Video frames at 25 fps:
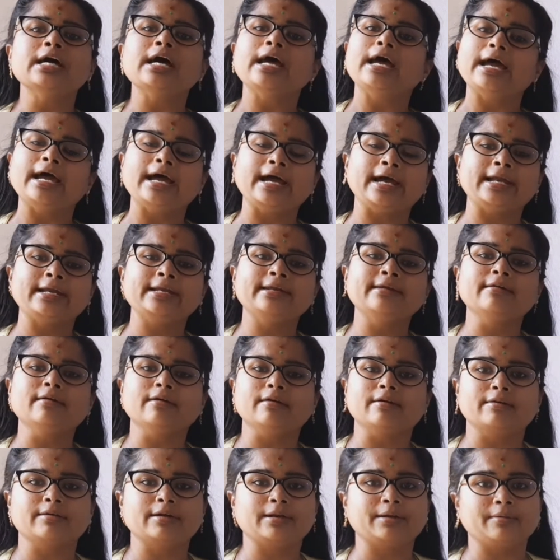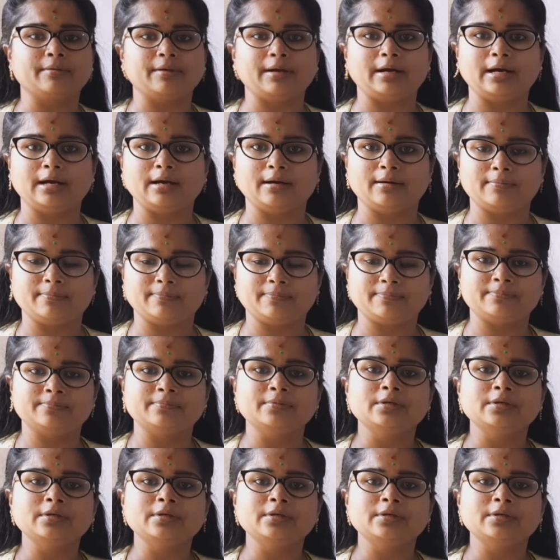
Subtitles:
and about